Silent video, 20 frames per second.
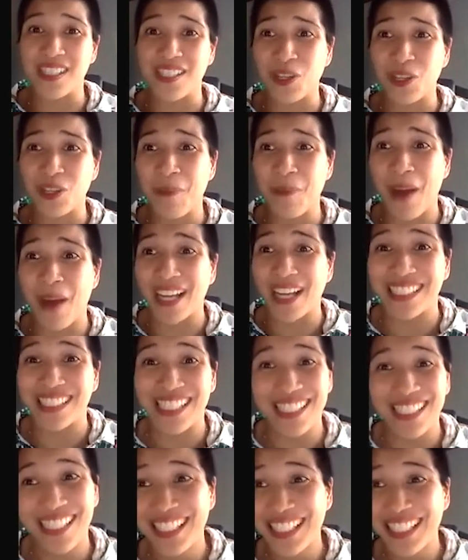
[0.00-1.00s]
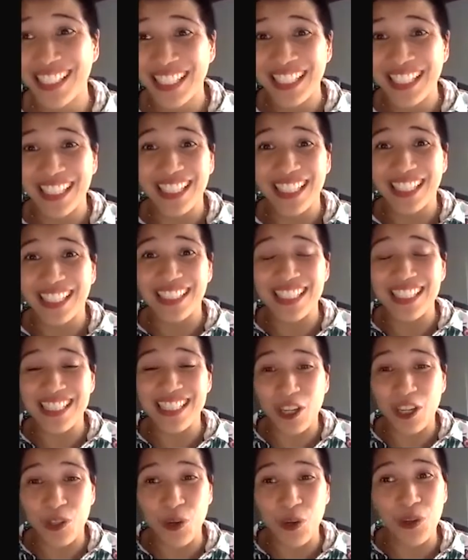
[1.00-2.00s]
So imagine, it's a
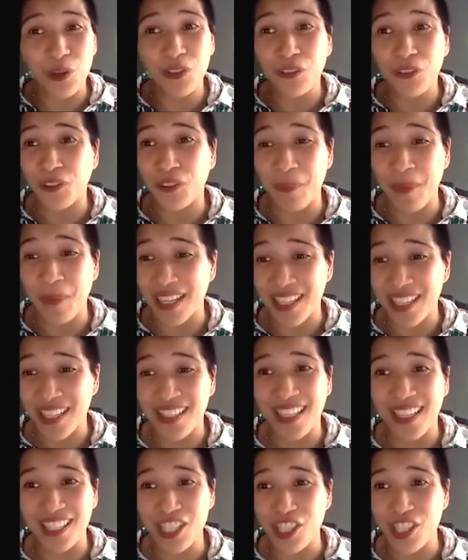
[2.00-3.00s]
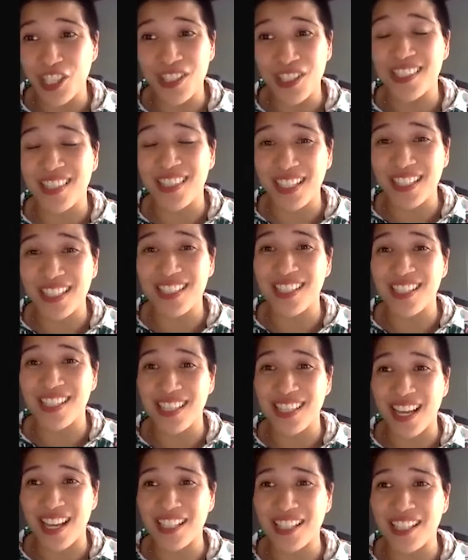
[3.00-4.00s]
goal for many nations, not
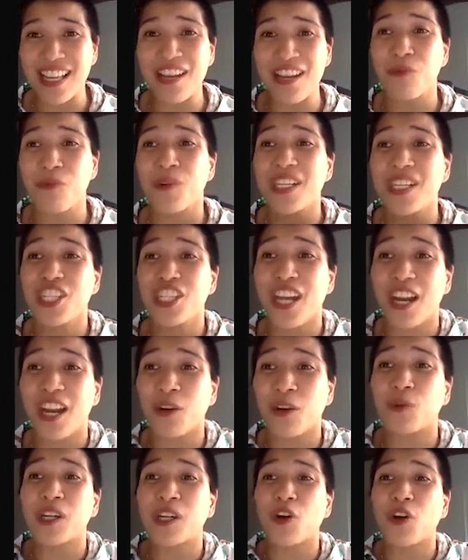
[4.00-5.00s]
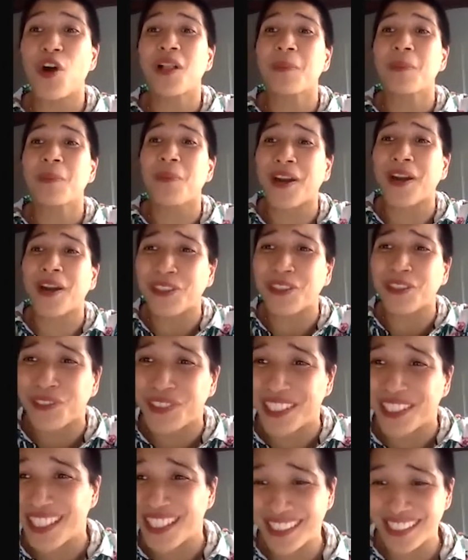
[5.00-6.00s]
just us, and we're all part of
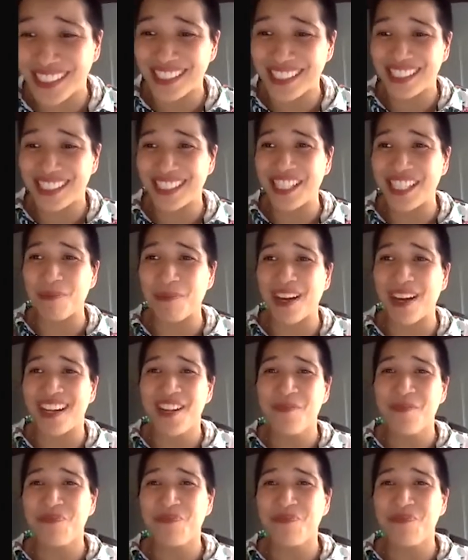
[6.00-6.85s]
this, diba?